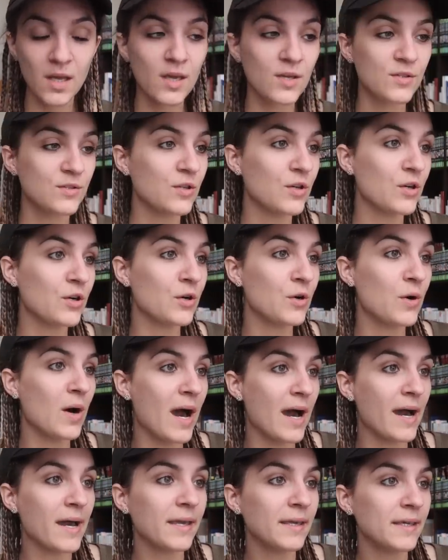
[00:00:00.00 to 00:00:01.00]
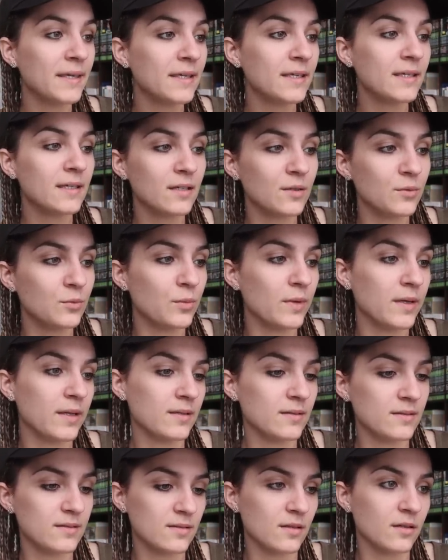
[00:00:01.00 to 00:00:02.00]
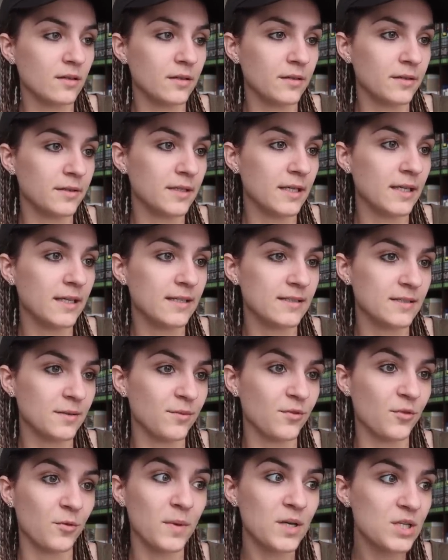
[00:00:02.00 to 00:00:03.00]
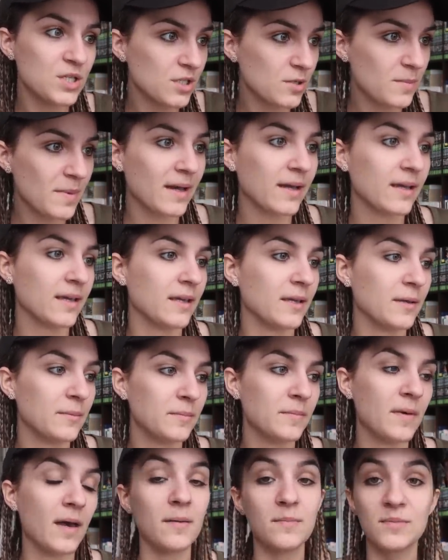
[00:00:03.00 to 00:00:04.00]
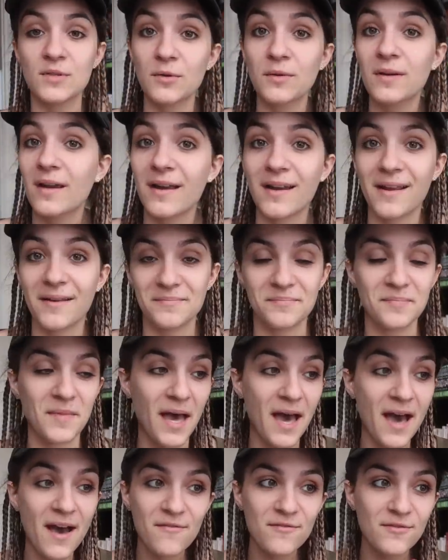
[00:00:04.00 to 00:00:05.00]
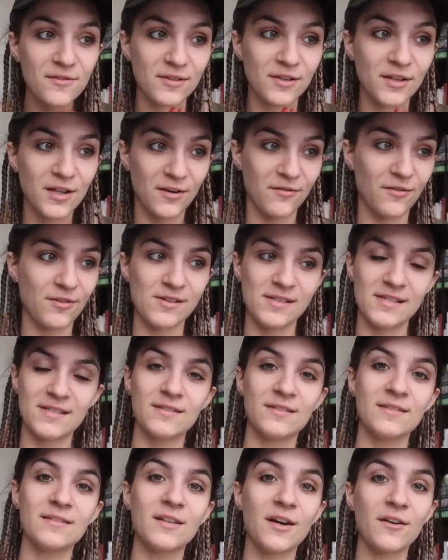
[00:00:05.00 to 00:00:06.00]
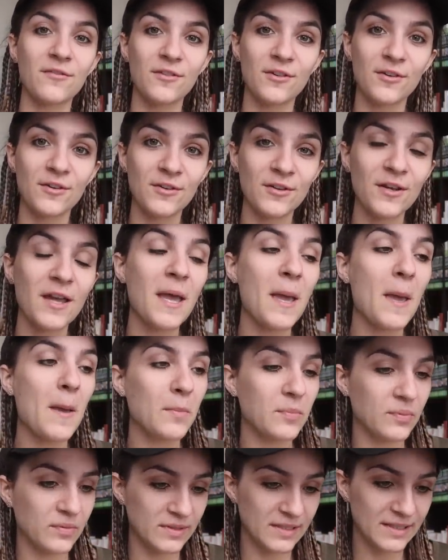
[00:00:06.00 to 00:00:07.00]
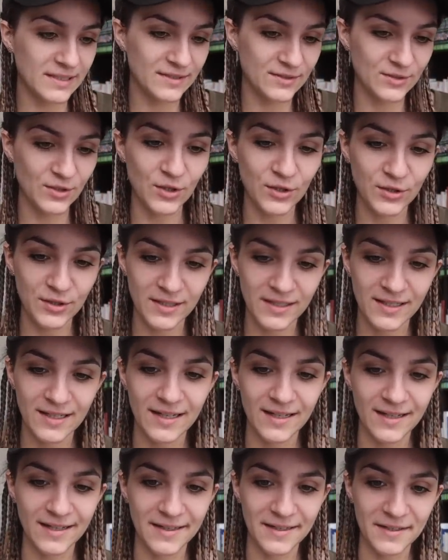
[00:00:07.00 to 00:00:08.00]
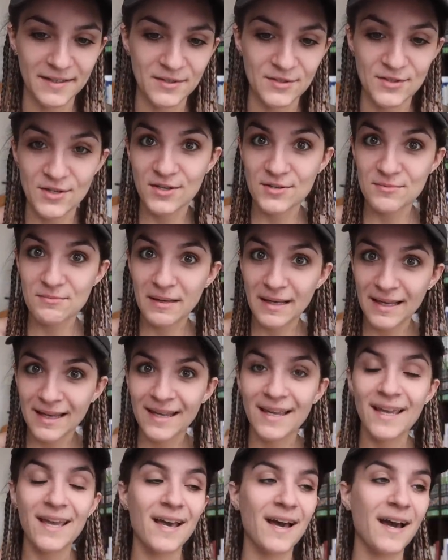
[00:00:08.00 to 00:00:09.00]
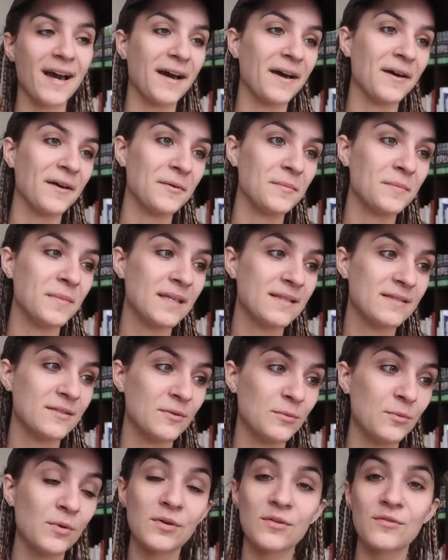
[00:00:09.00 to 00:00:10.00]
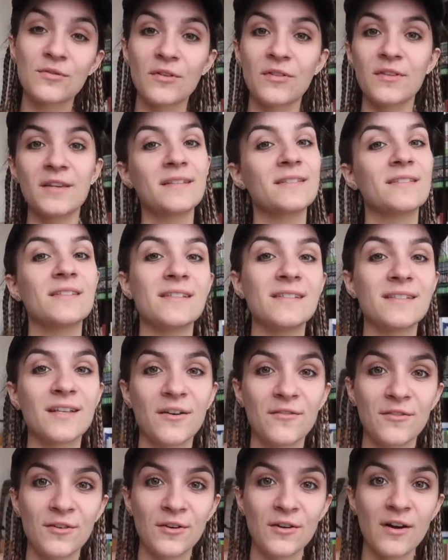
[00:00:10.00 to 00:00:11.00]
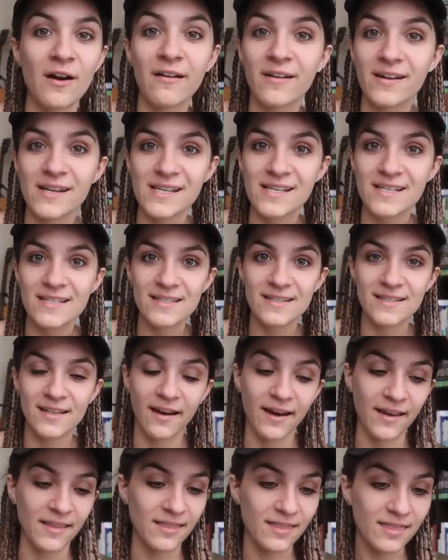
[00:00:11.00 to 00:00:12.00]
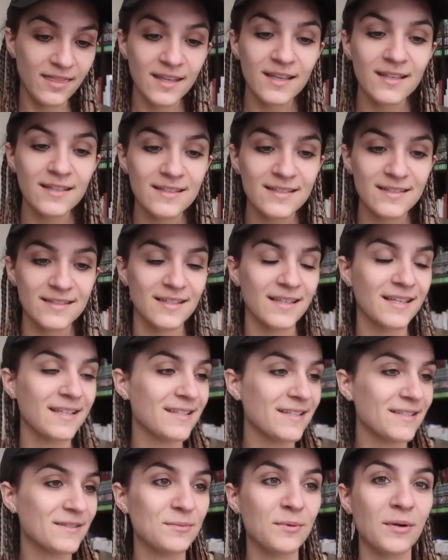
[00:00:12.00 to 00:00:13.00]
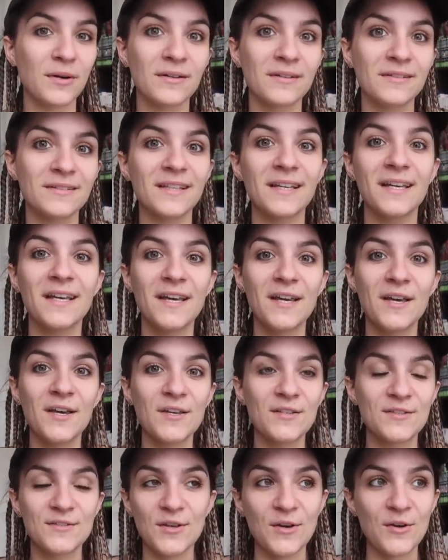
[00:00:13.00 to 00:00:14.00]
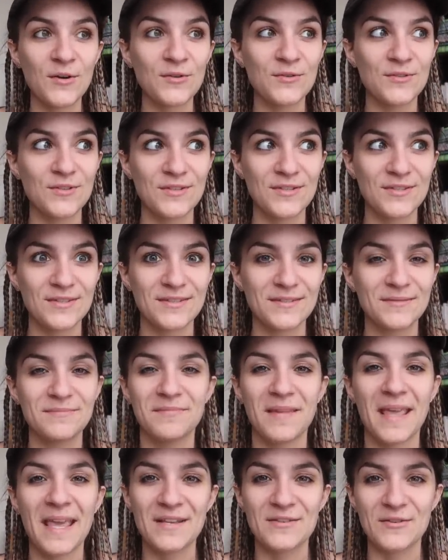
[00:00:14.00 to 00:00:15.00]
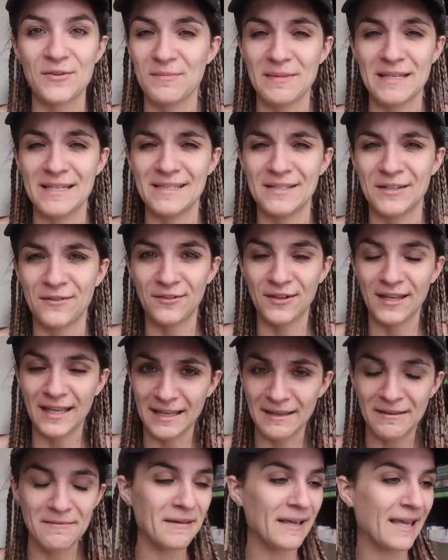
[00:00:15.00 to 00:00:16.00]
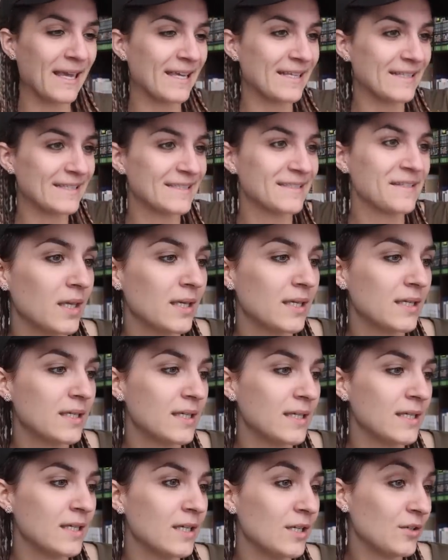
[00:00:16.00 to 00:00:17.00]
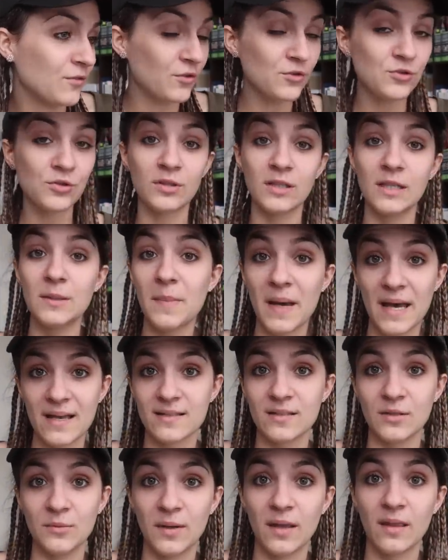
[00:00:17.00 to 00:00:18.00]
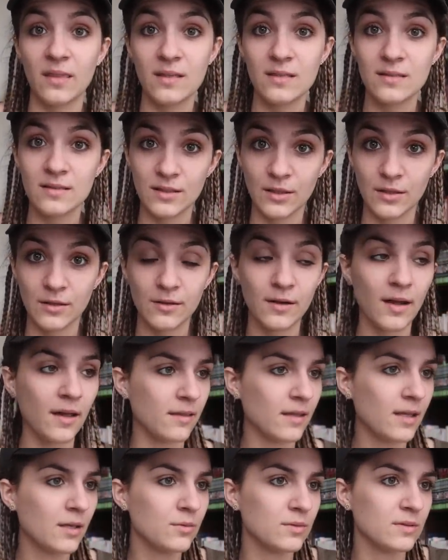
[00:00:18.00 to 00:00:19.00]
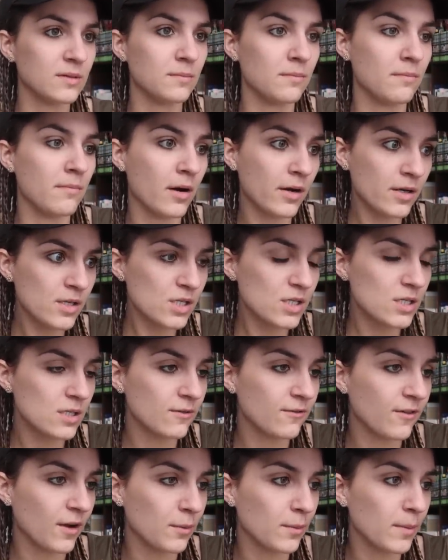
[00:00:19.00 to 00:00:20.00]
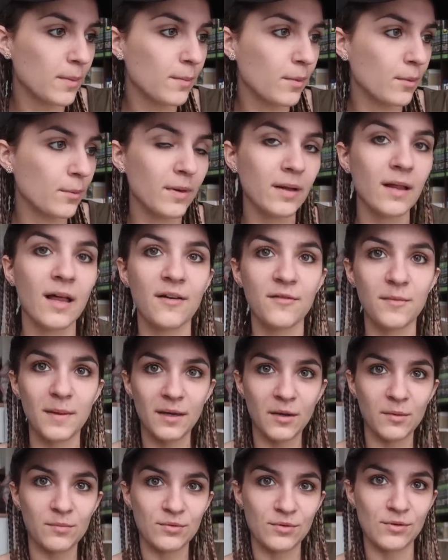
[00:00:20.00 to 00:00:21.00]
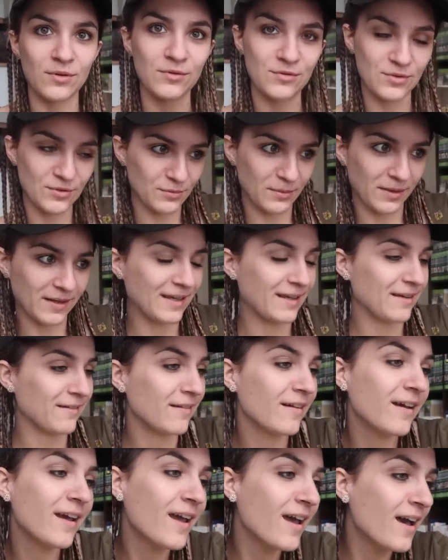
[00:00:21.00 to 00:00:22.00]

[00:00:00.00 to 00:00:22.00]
So I went on getting some information about him. I'm sorry, I have a lot of artists to discover. Please don't judge me. It's a wonderful thing to discover artists and things in this world. So just enjoy me discovering him, I guess. He unfortunately passed away this year. I think it was in March, if I remember well. I have my computer just right here.